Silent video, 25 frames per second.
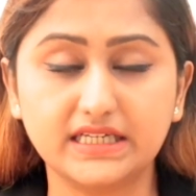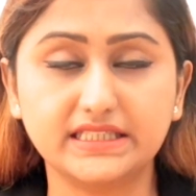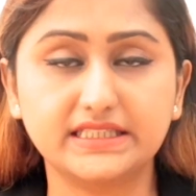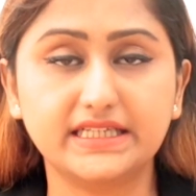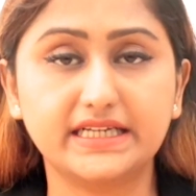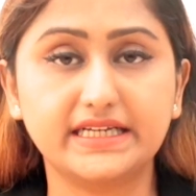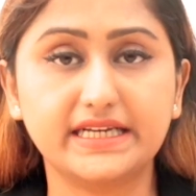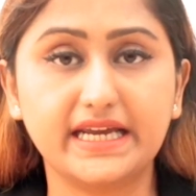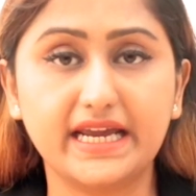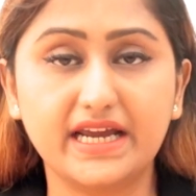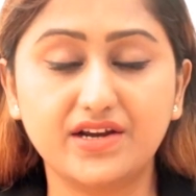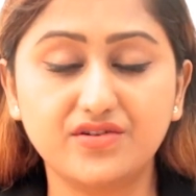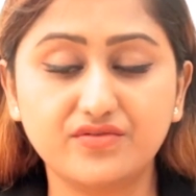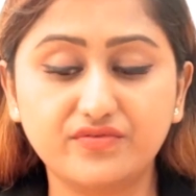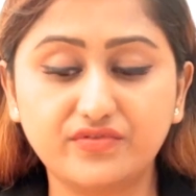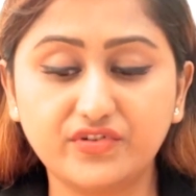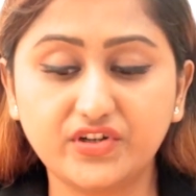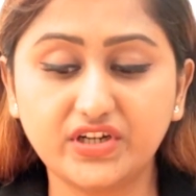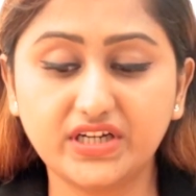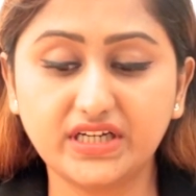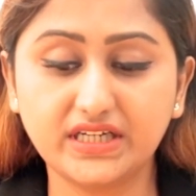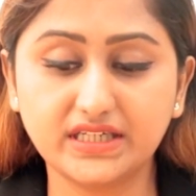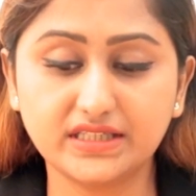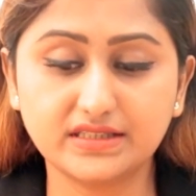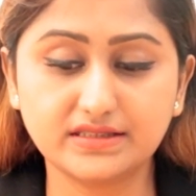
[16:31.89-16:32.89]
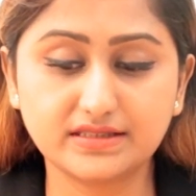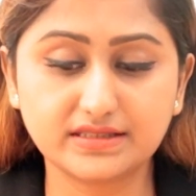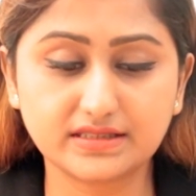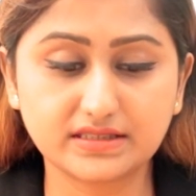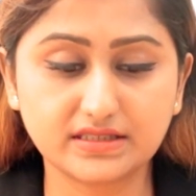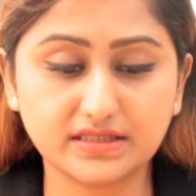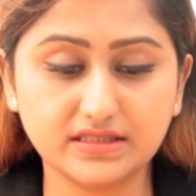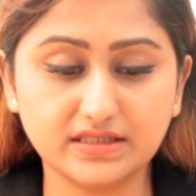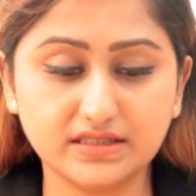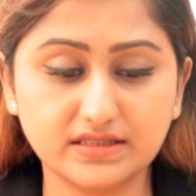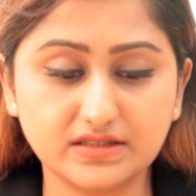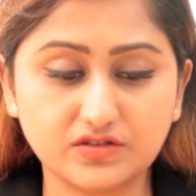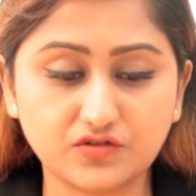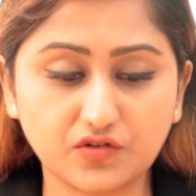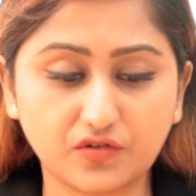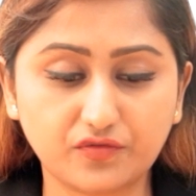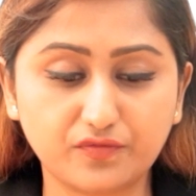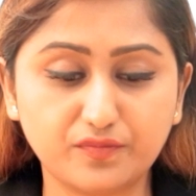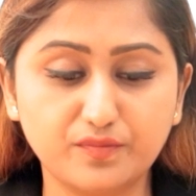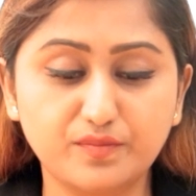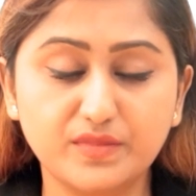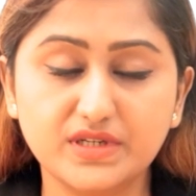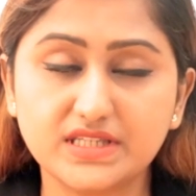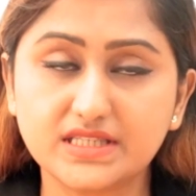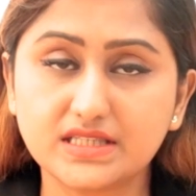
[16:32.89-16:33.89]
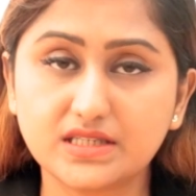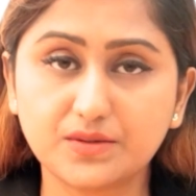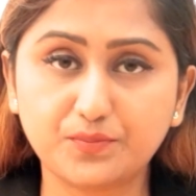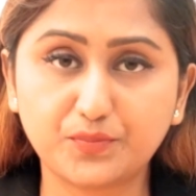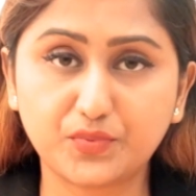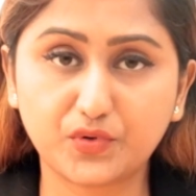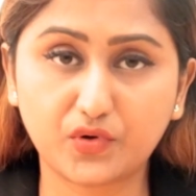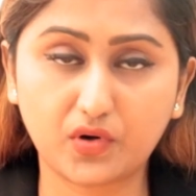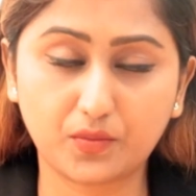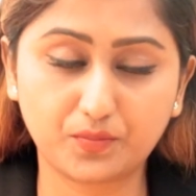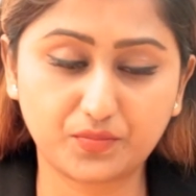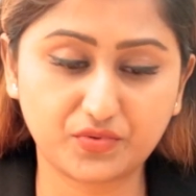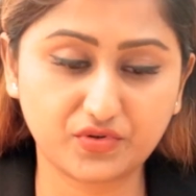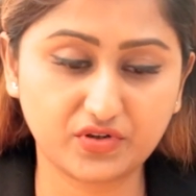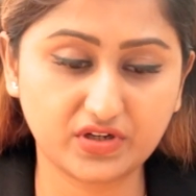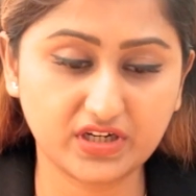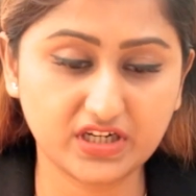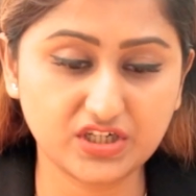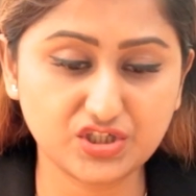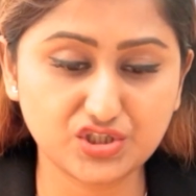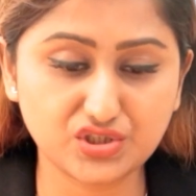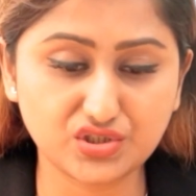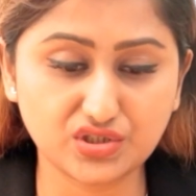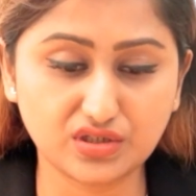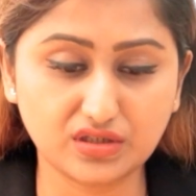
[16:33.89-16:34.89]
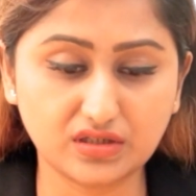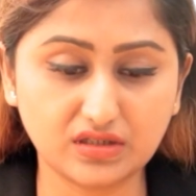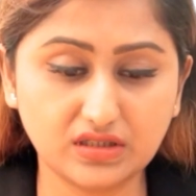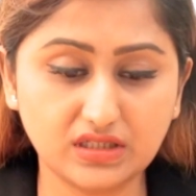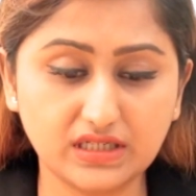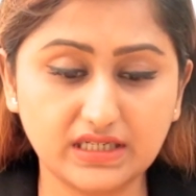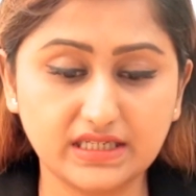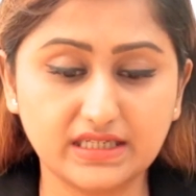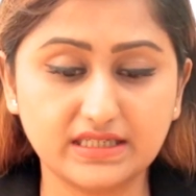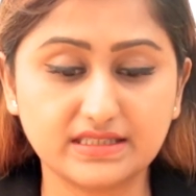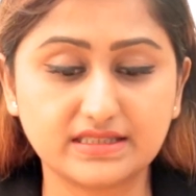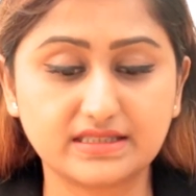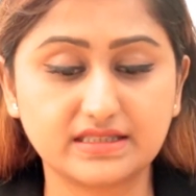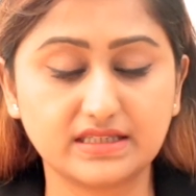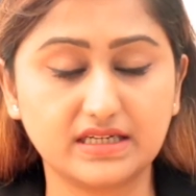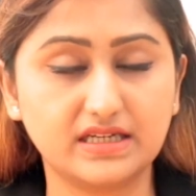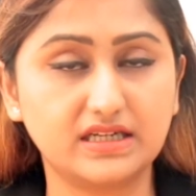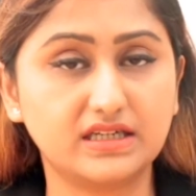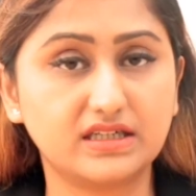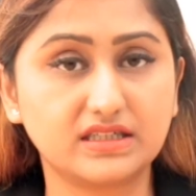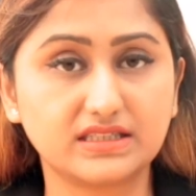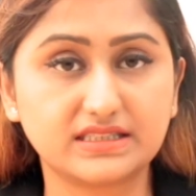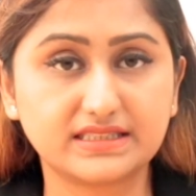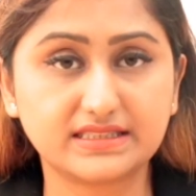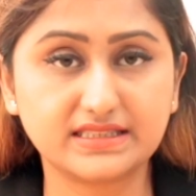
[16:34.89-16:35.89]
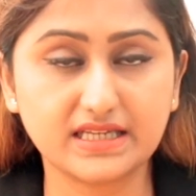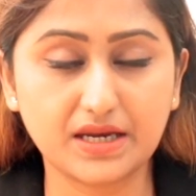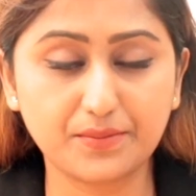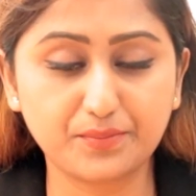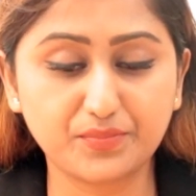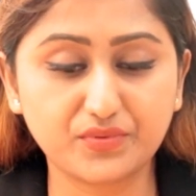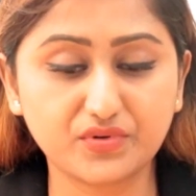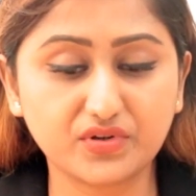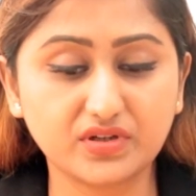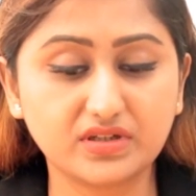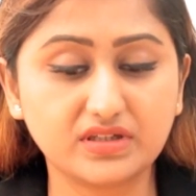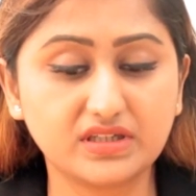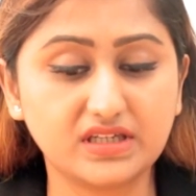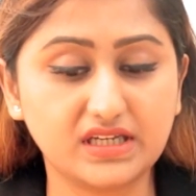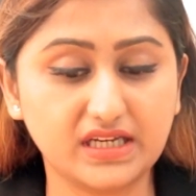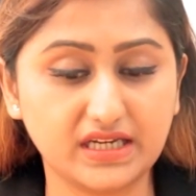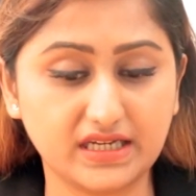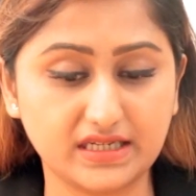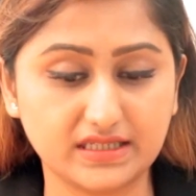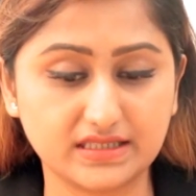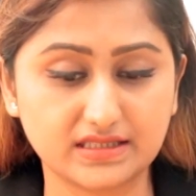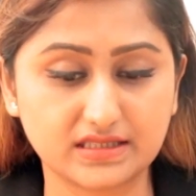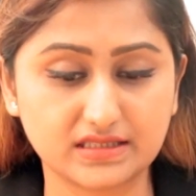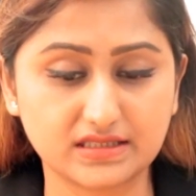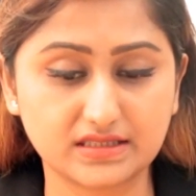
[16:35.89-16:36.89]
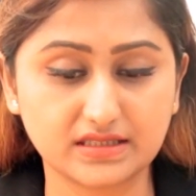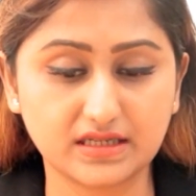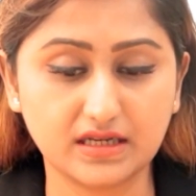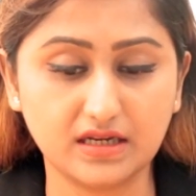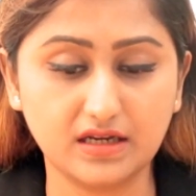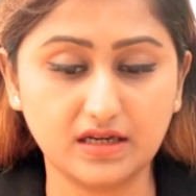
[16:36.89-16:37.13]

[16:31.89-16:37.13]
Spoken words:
that every instance of misappropriation is a separate case.